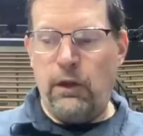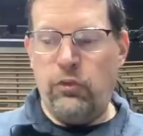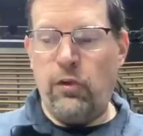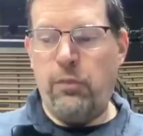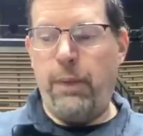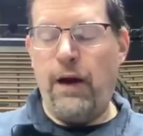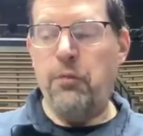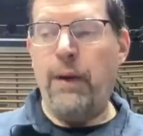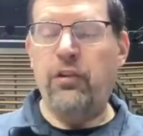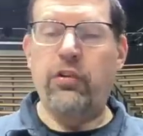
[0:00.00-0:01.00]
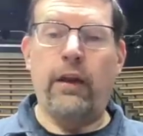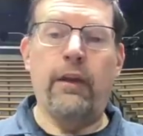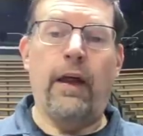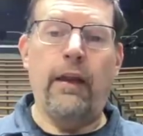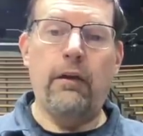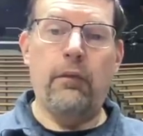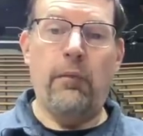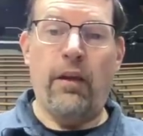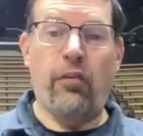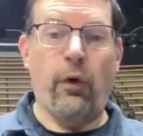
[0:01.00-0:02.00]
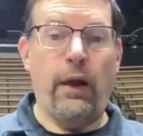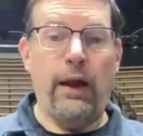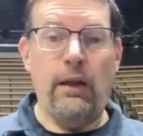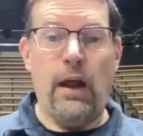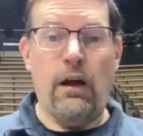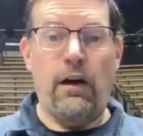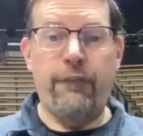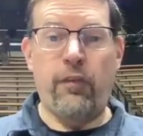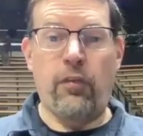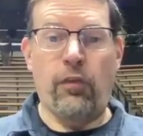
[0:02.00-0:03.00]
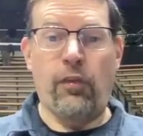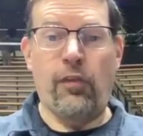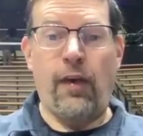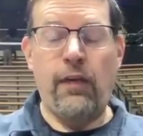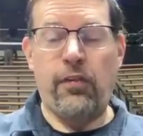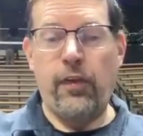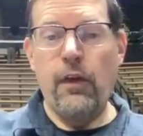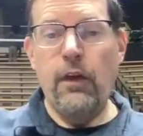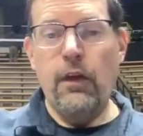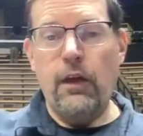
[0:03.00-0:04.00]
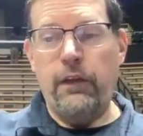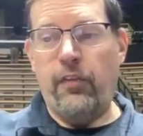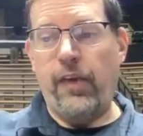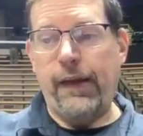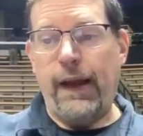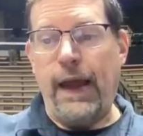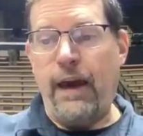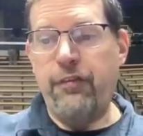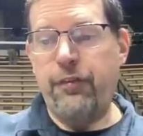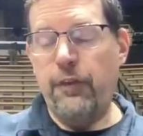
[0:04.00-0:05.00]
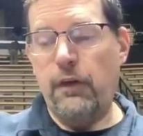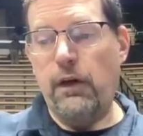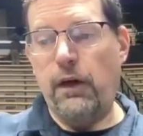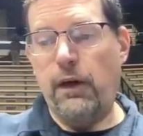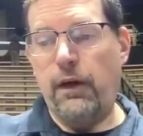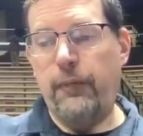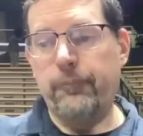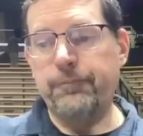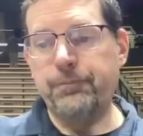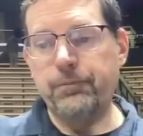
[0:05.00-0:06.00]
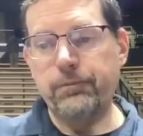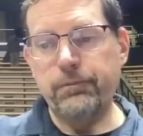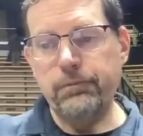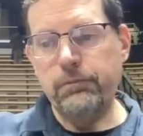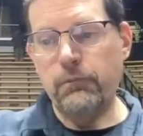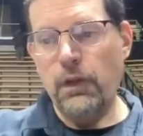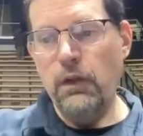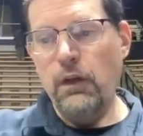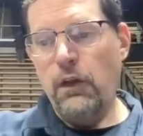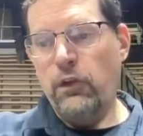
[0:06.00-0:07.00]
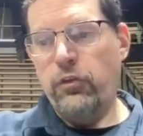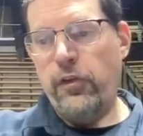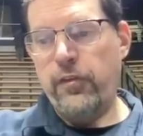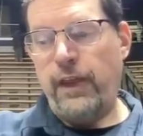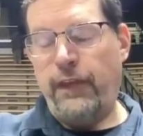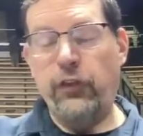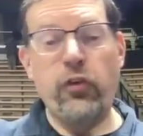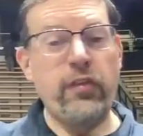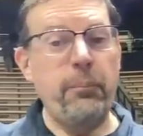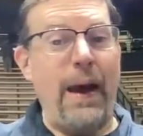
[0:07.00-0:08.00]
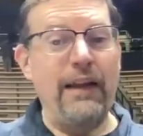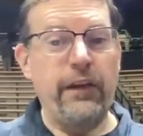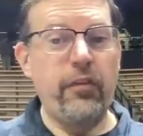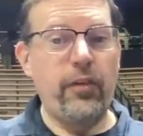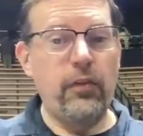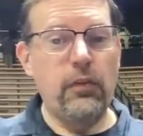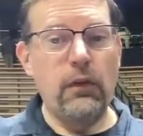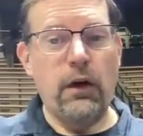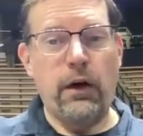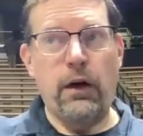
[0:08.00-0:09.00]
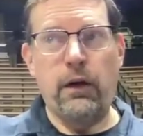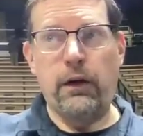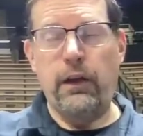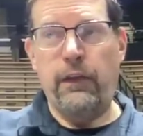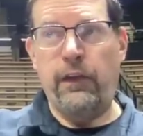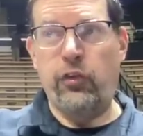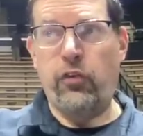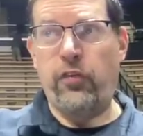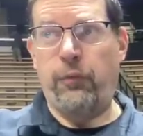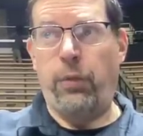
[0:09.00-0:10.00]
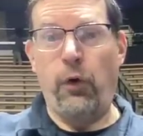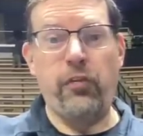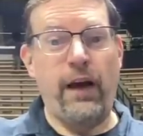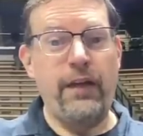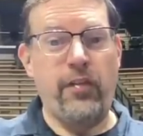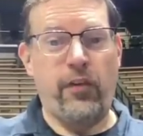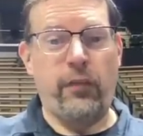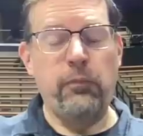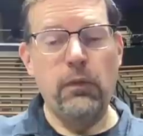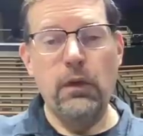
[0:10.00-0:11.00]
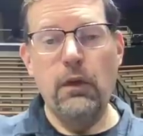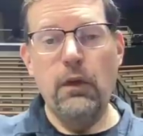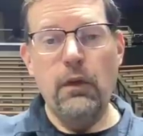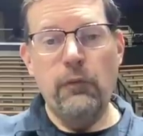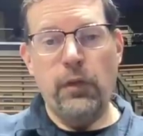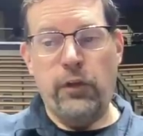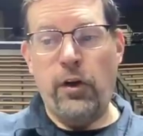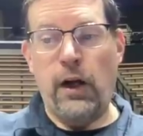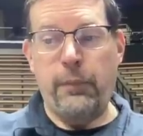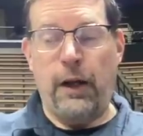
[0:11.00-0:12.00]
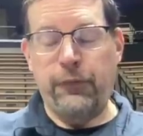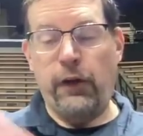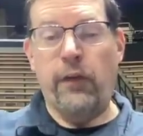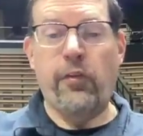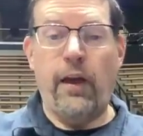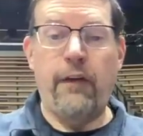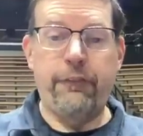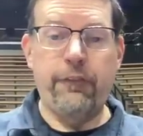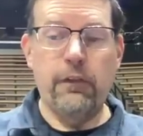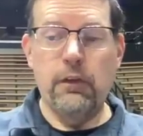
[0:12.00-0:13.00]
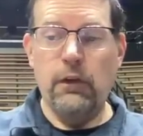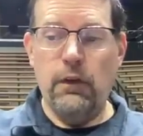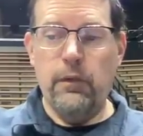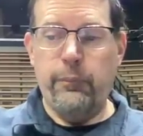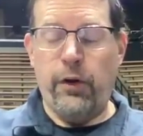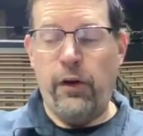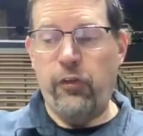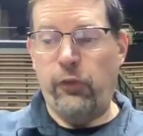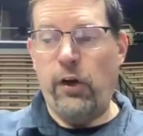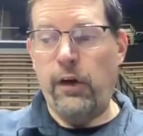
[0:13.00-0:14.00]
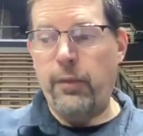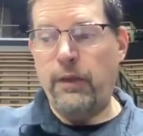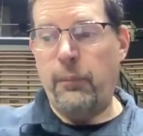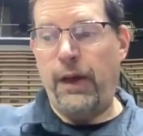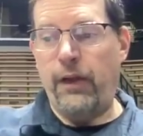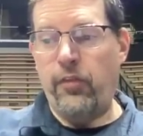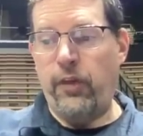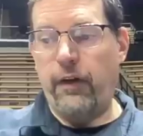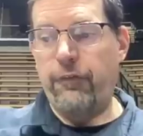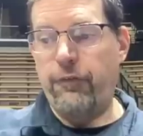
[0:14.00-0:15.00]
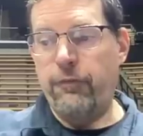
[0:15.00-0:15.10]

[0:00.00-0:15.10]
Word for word: just bear mentioning that Minnesota had a lot of offensive success in the second half. Um, just in the interest of balance, uh, in the interest of both sidesism, I'm going to talk about the good stuff, but also talk about the bad stuff.